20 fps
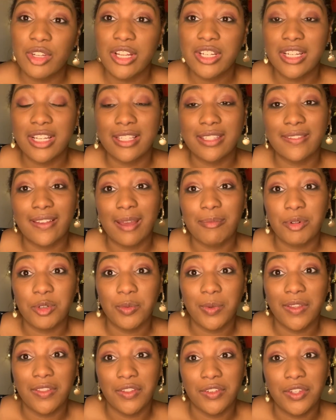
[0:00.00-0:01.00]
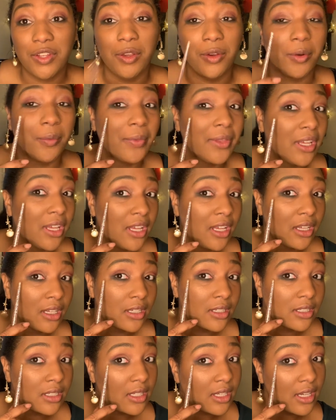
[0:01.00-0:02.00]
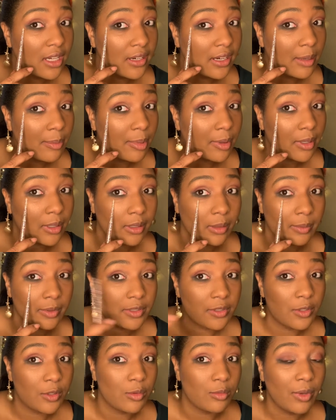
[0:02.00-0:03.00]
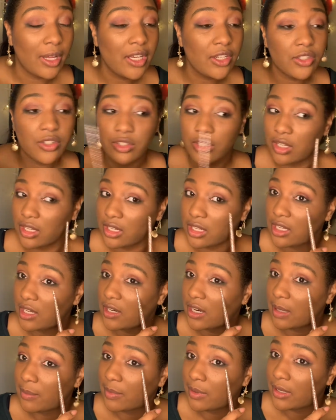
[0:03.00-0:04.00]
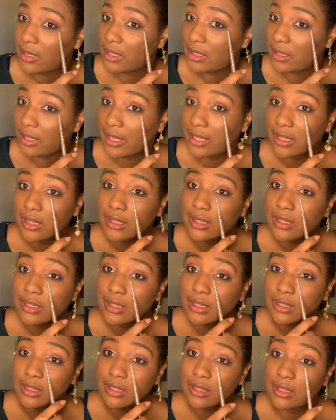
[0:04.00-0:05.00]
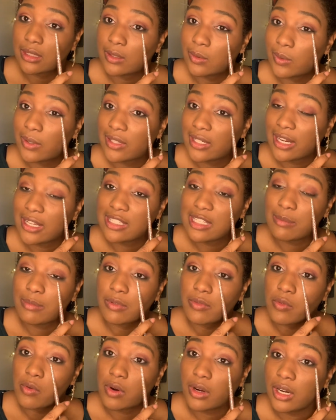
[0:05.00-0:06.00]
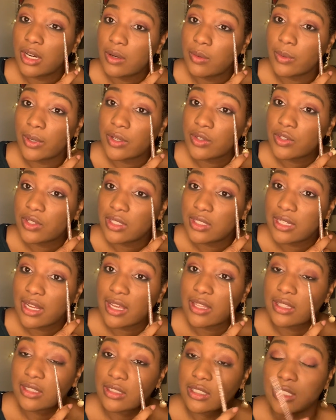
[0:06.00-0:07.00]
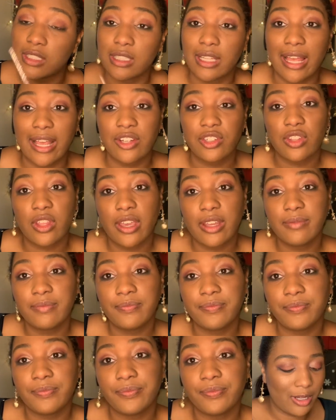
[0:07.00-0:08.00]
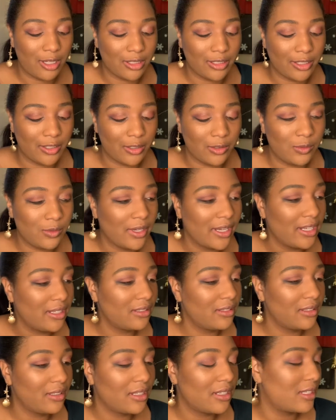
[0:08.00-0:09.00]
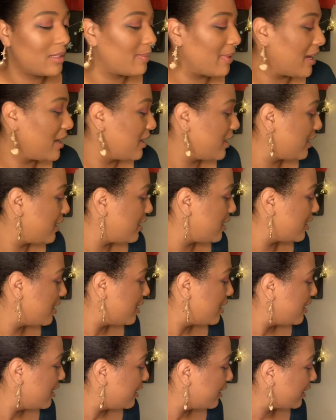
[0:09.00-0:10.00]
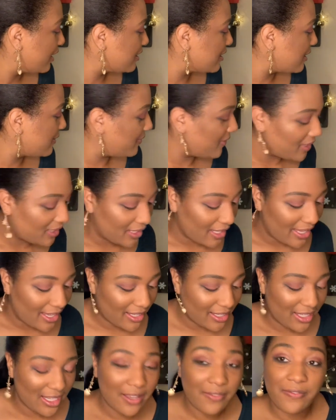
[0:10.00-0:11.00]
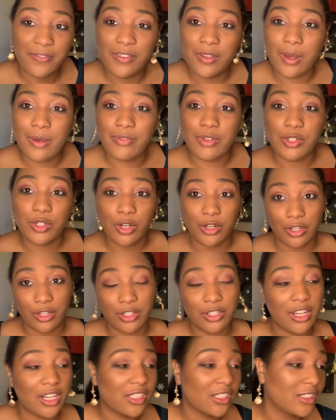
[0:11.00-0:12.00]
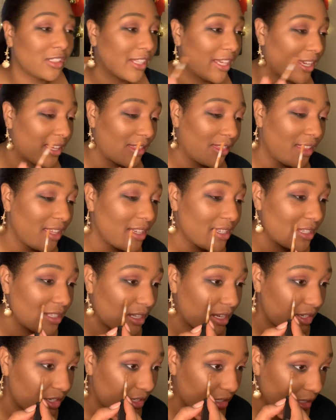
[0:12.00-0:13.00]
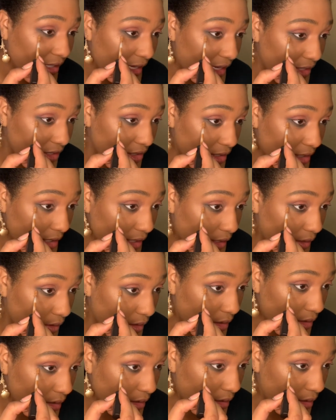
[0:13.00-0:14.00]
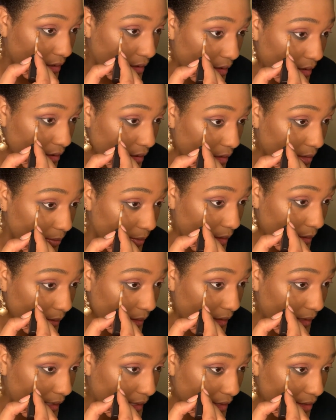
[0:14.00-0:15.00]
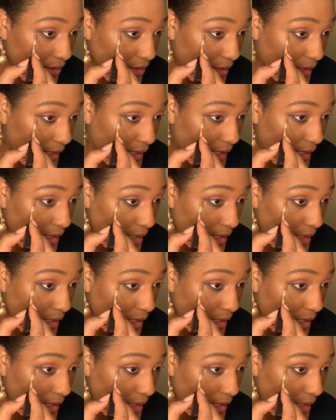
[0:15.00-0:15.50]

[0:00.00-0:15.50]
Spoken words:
to decide between the two, because here I put a little bit too much, and here I put like the one that I said before, where you just stay up to the lash line. A little one is better, because I feel like if you have a dark color like this on your lash line, or on your lower lash line,